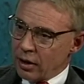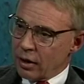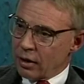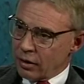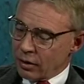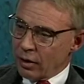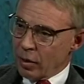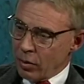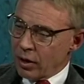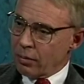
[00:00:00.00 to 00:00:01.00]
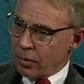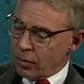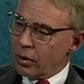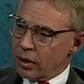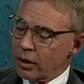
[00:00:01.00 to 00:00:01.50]
are going to be the
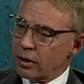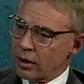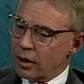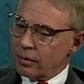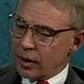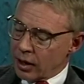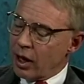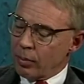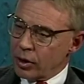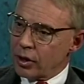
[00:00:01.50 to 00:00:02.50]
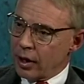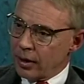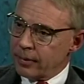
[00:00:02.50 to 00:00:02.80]
people that uh, that accomplish that.